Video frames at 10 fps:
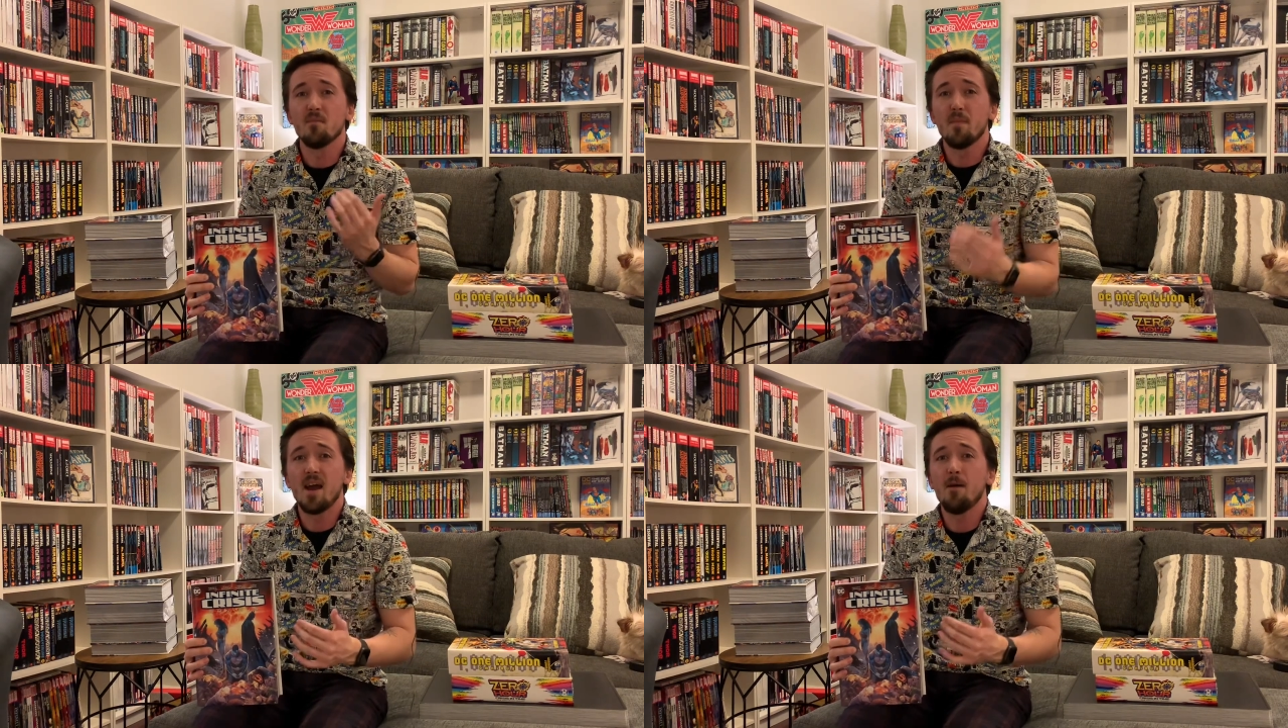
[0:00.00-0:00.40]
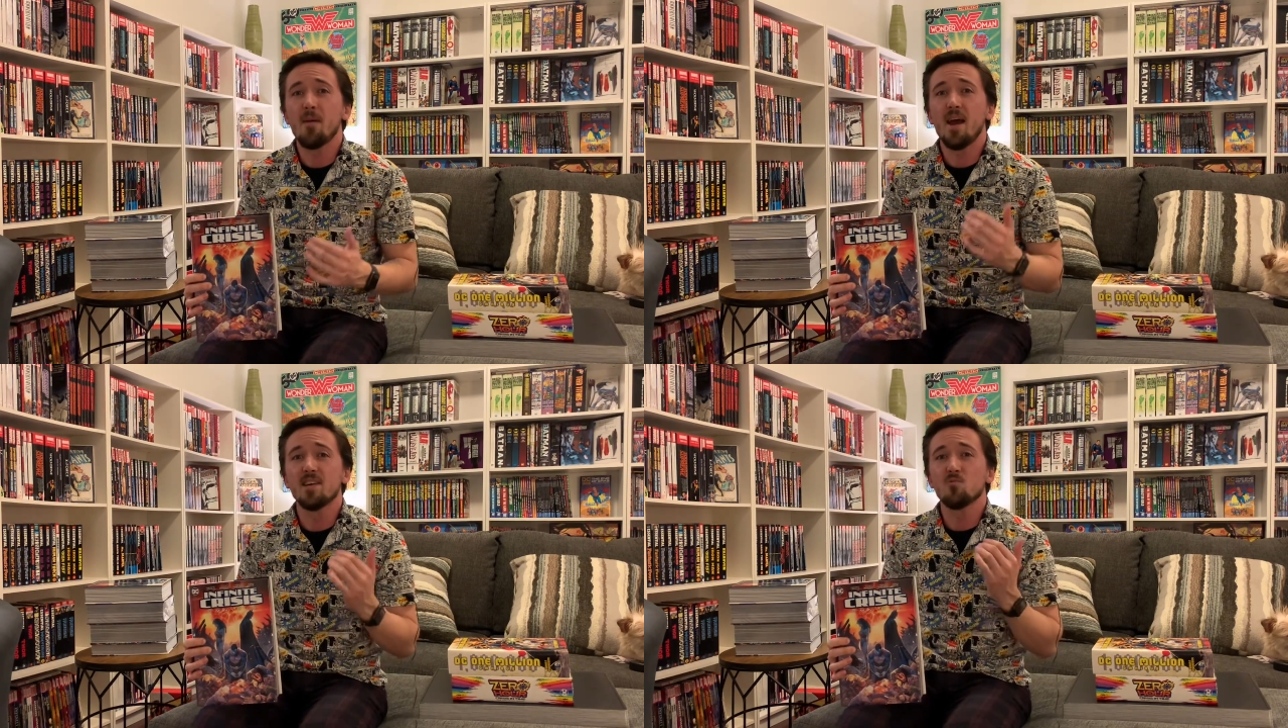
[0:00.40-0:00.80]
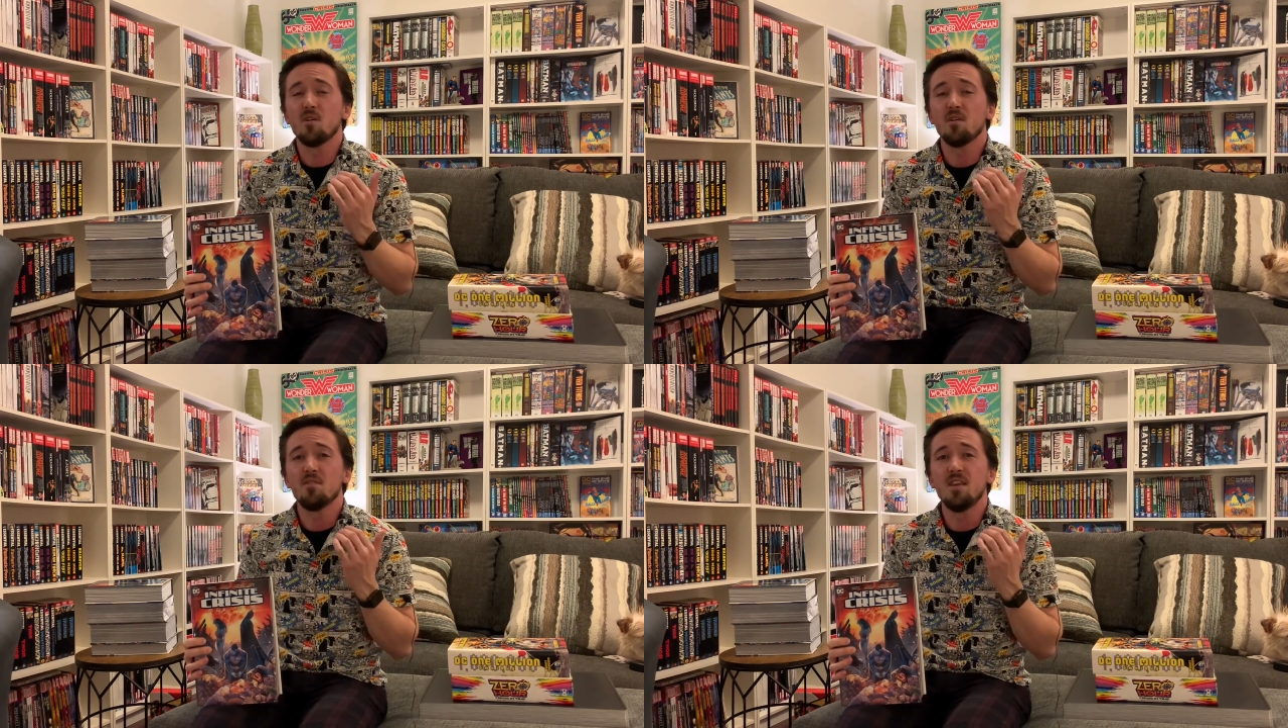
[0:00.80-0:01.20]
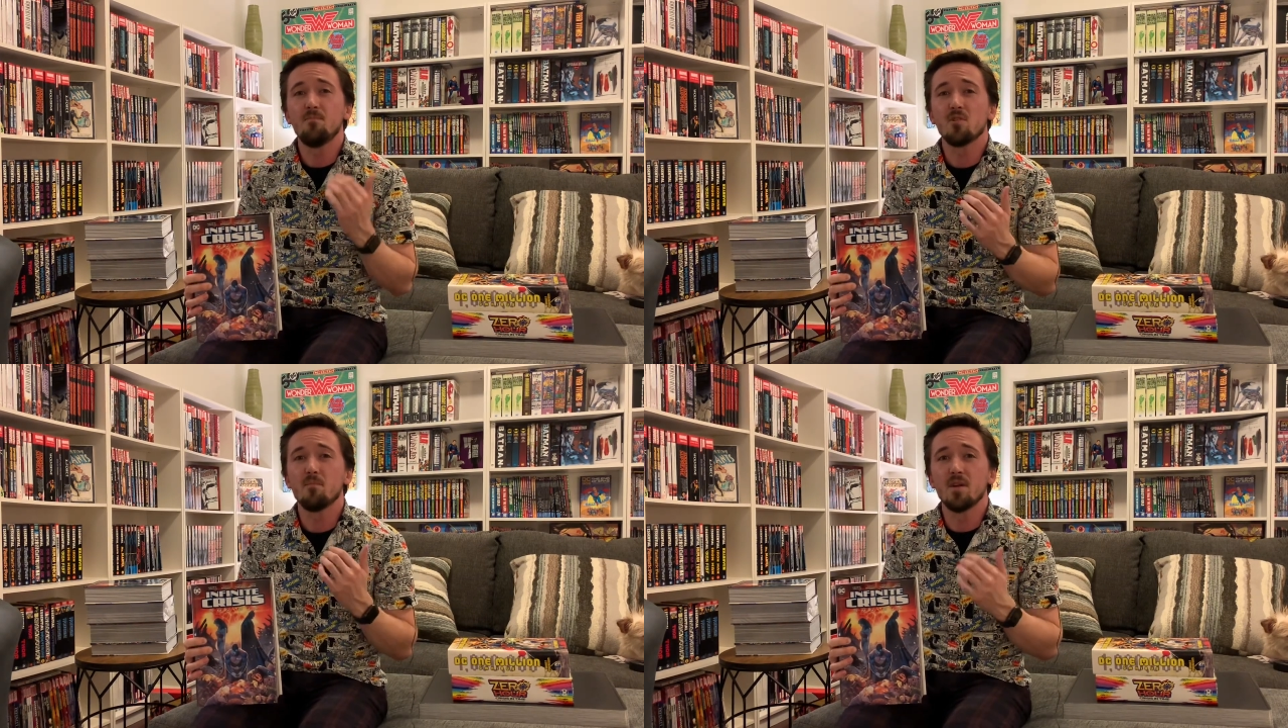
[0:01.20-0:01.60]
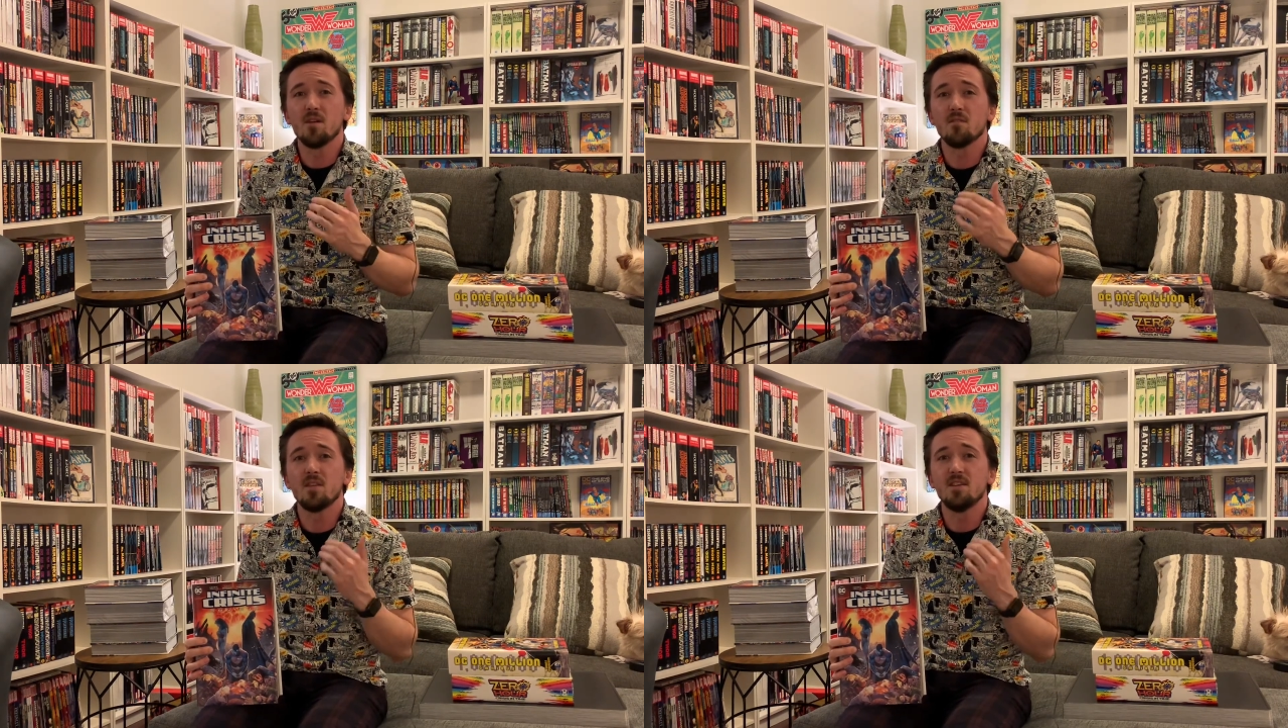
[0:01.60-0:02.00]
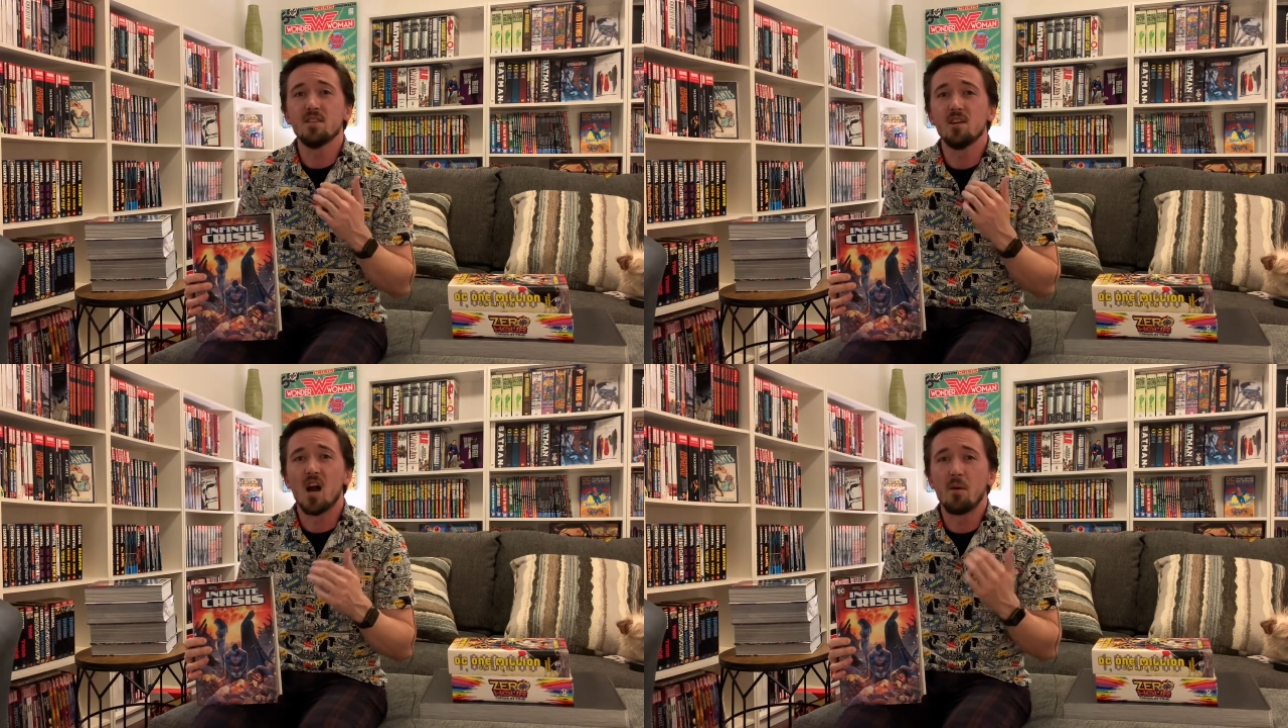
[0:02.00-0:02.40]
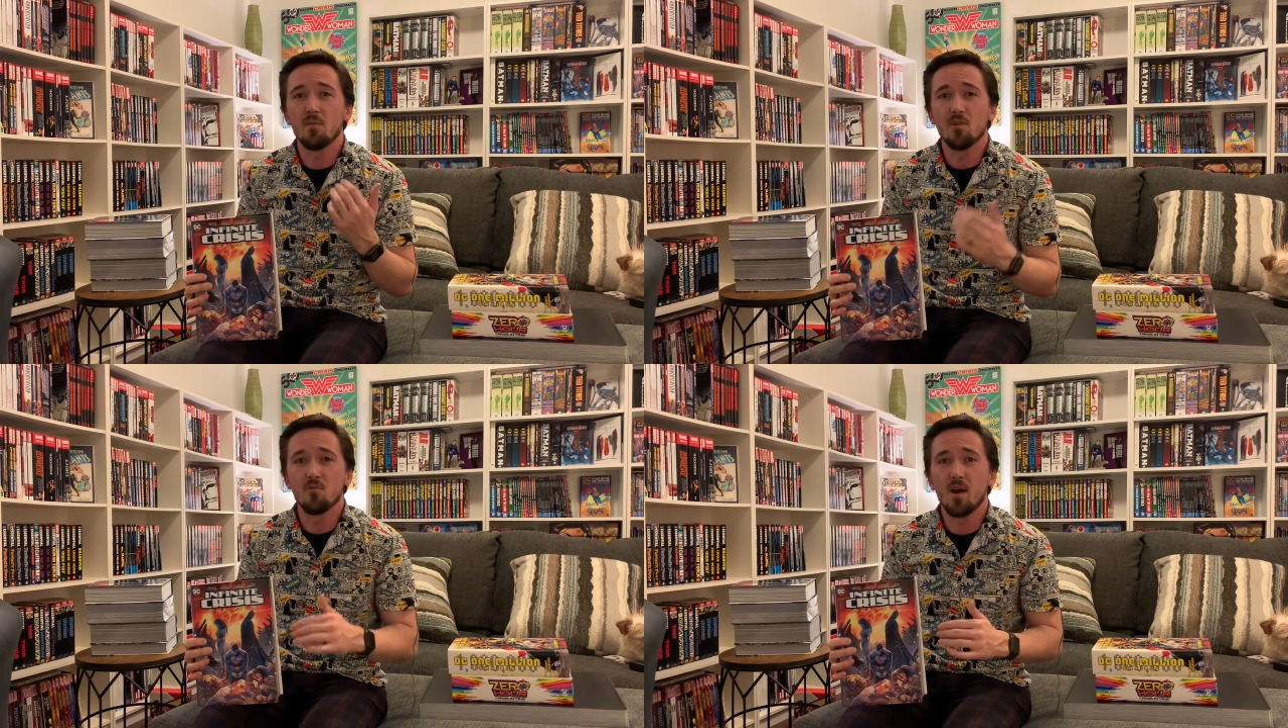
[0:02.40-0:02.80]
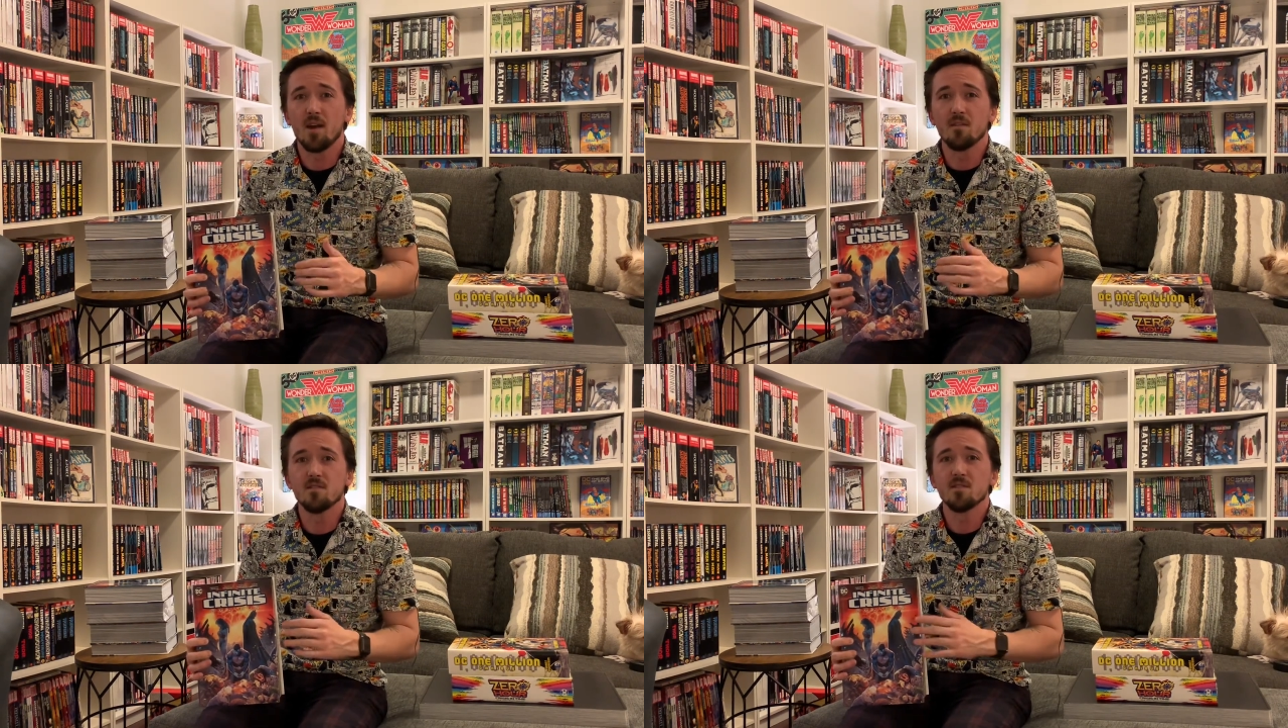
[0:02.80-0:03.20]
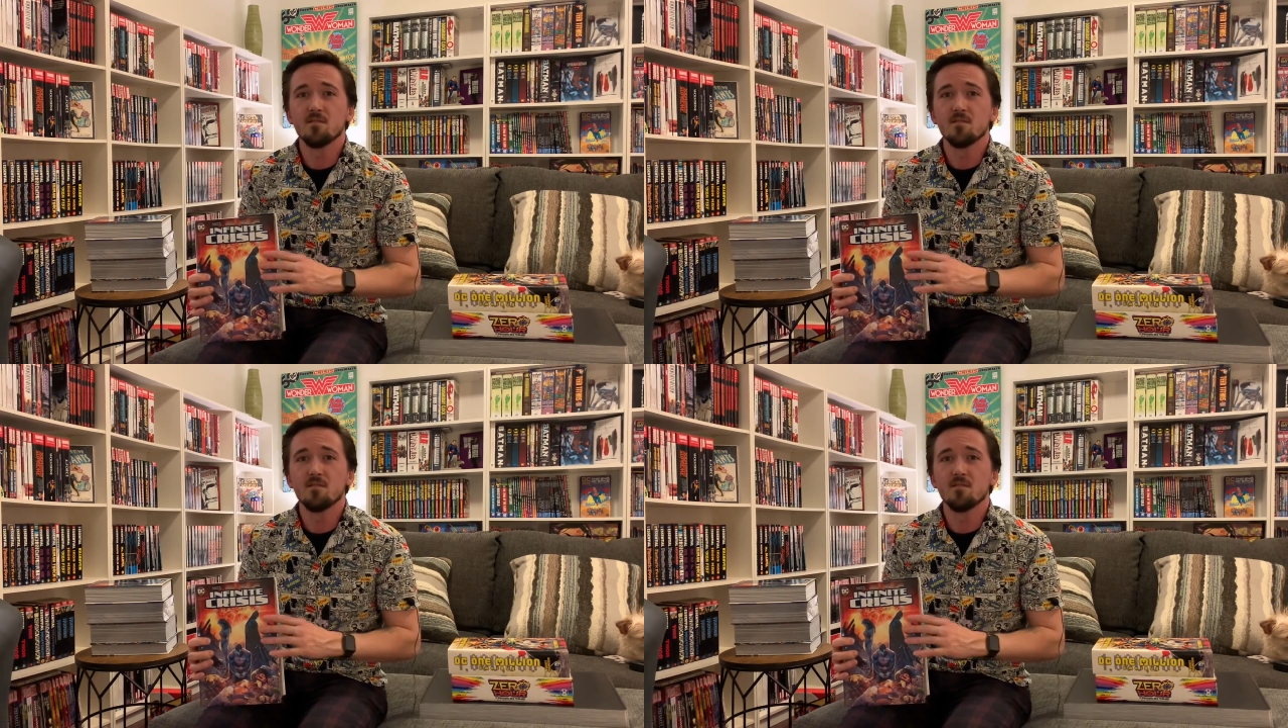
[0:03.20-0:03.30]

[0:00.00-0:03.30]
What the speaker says: map as one of the premier DC comic book writers.